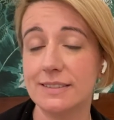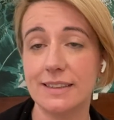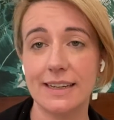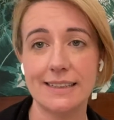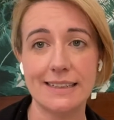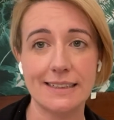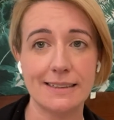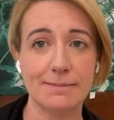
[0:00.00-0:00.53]

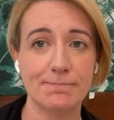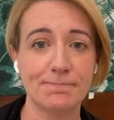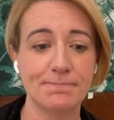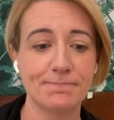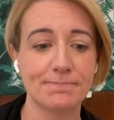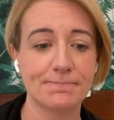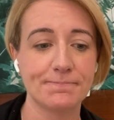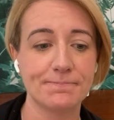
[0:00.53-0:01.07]
Um,
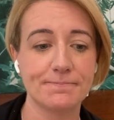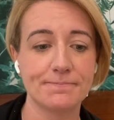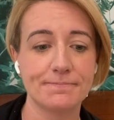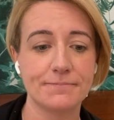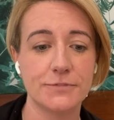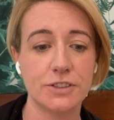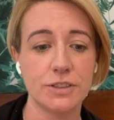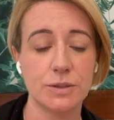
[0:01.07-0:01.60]

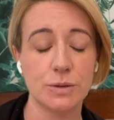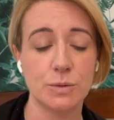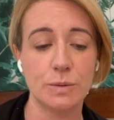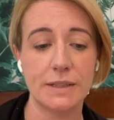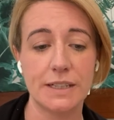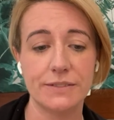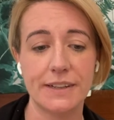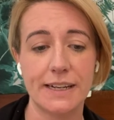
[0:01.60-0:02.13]
so when
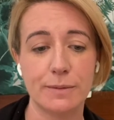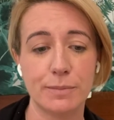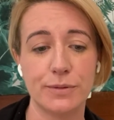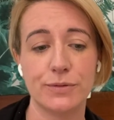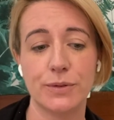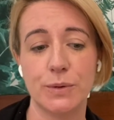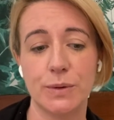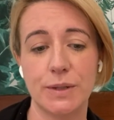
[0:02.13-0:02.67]
I've had it
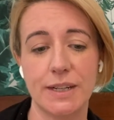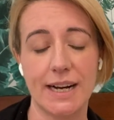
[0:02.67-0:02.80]
before,